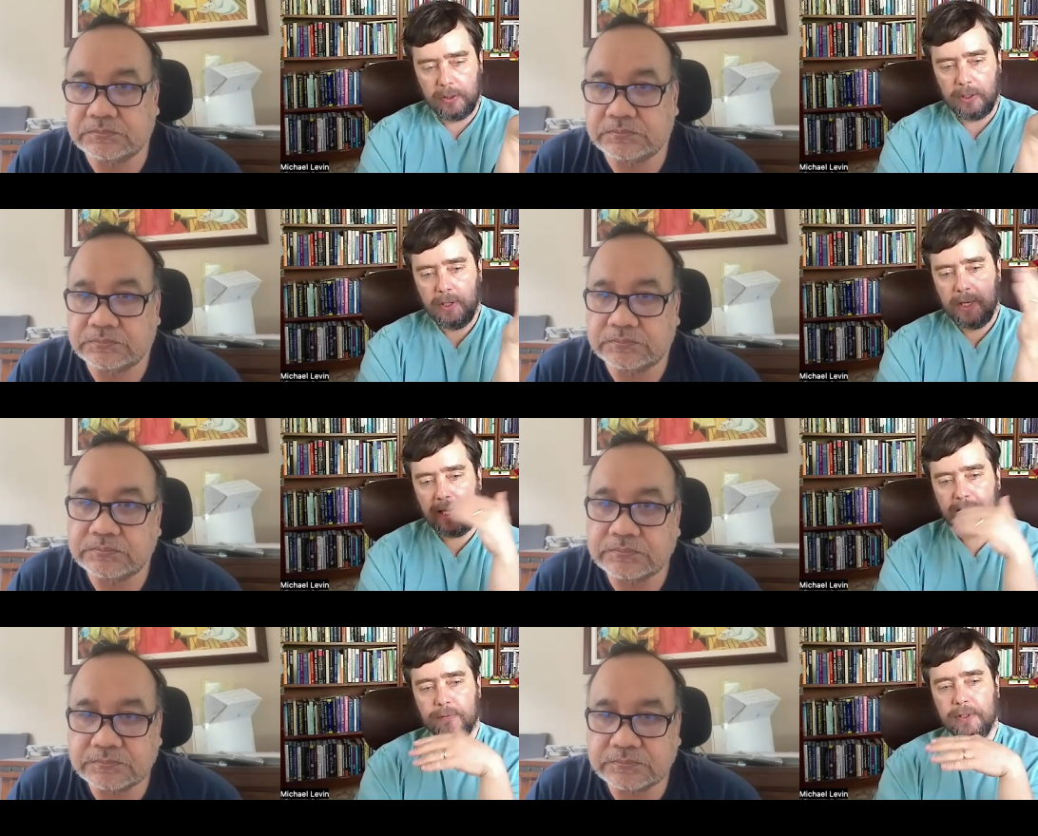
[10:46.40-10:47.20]
Speaker 1: where
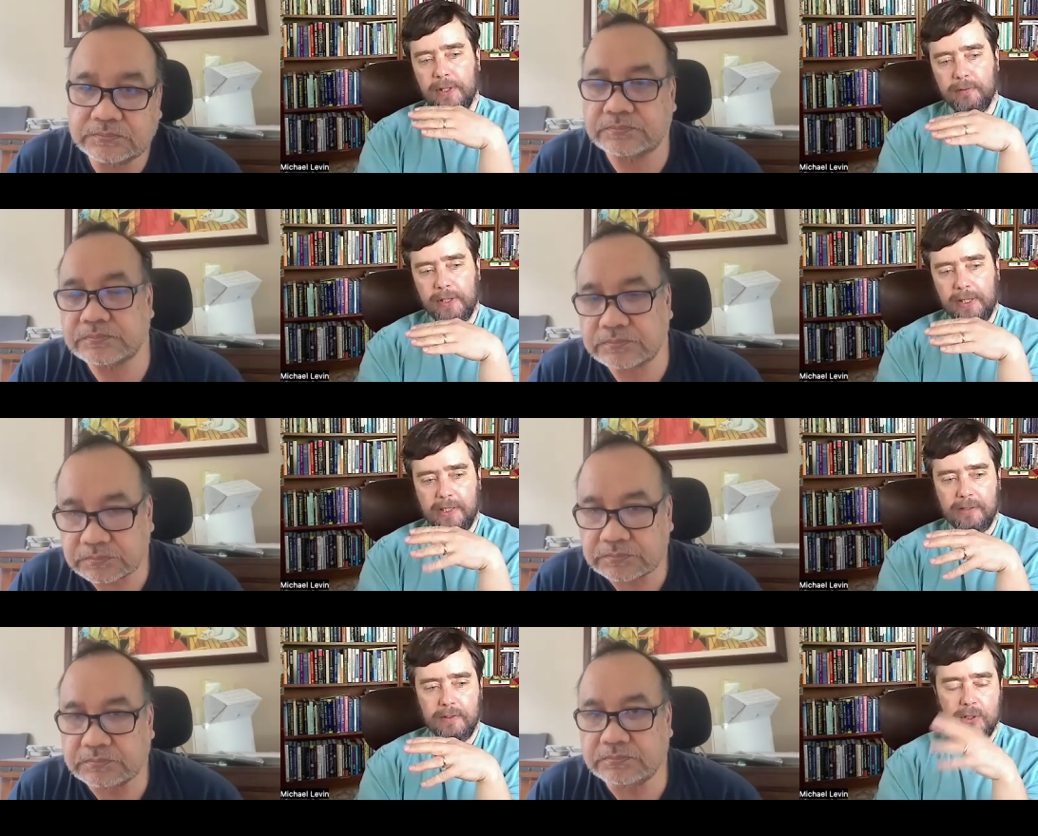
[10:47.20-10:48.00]
at every level like i
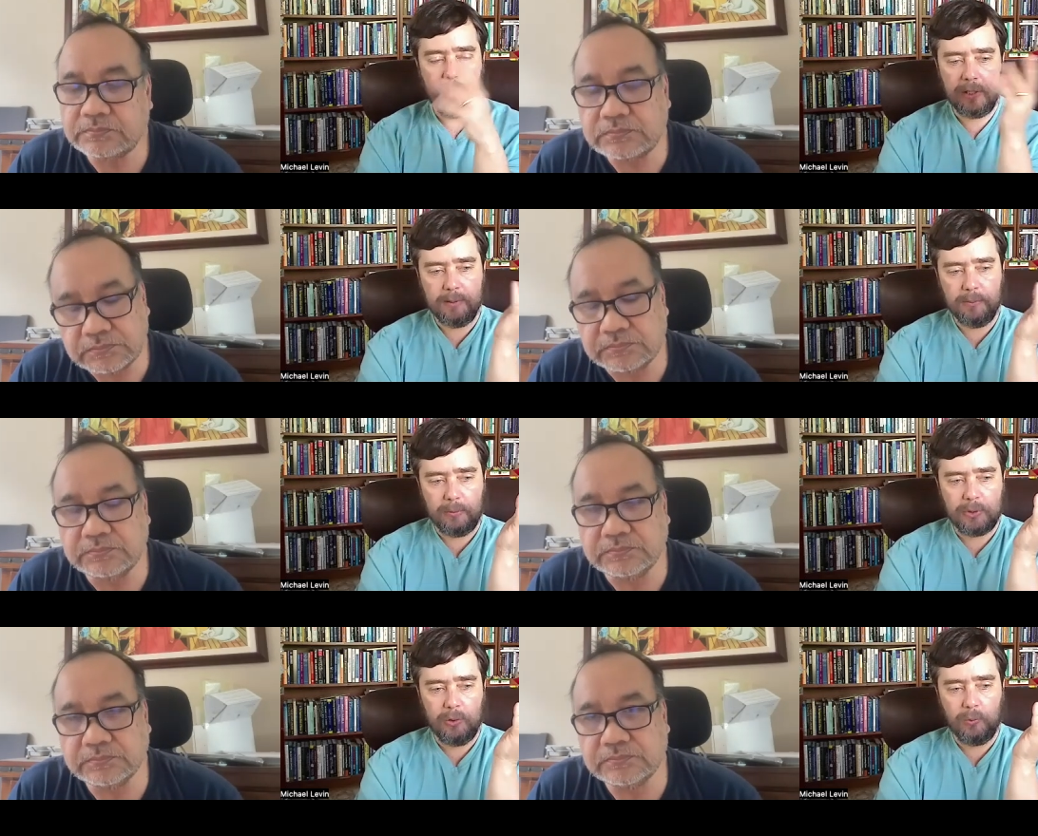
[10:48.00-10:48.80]
give this talk
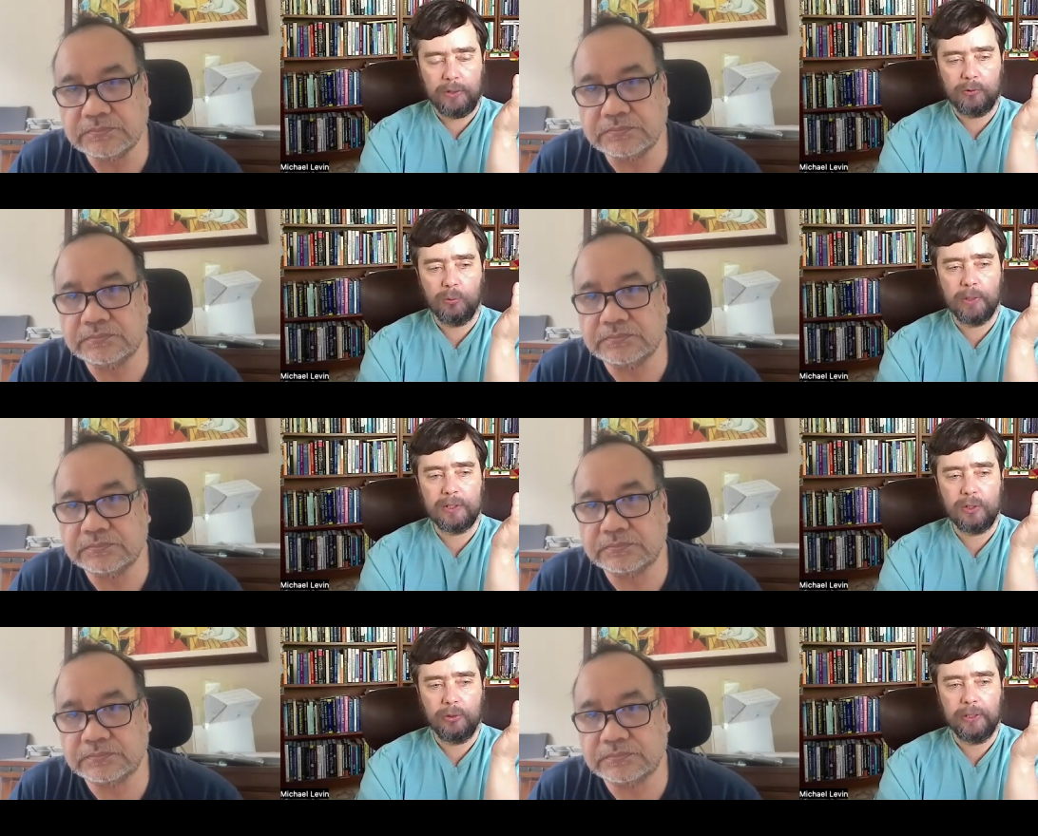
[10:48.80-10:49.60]
sometimes called why robots
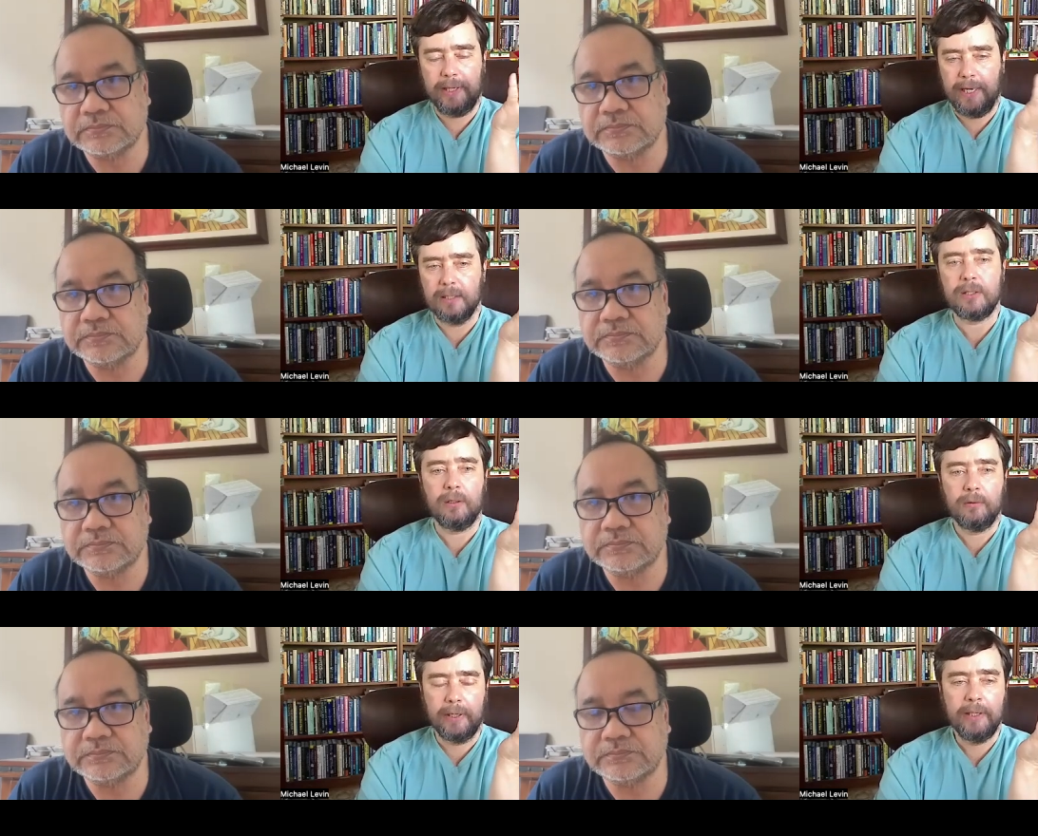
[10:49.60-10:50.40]
don't get cancer
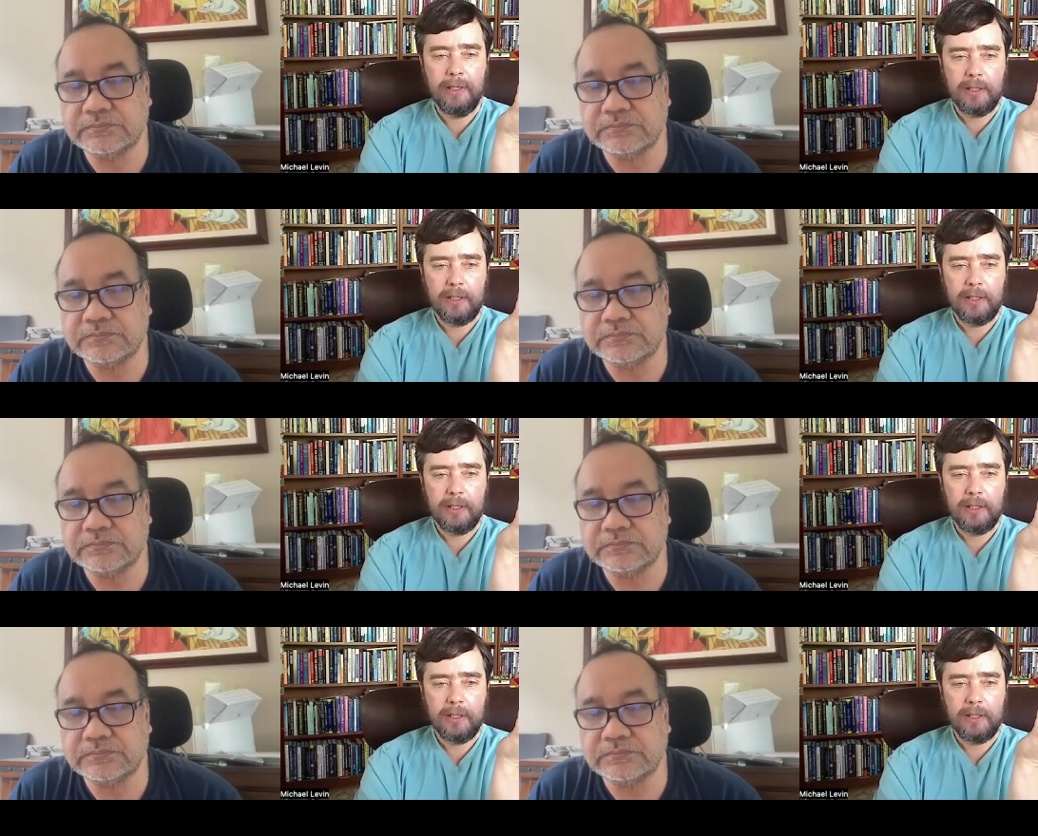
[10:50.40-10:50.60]
right